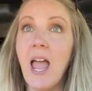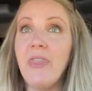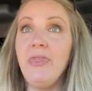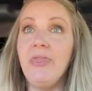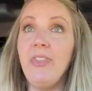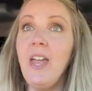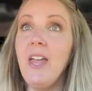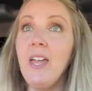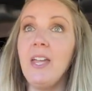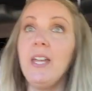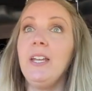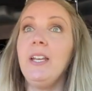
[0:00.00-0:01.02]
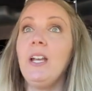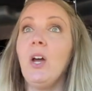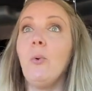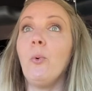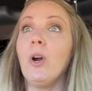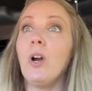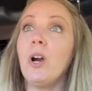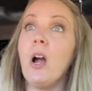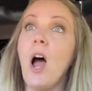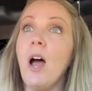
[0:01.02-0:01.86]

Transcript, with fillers: and then we're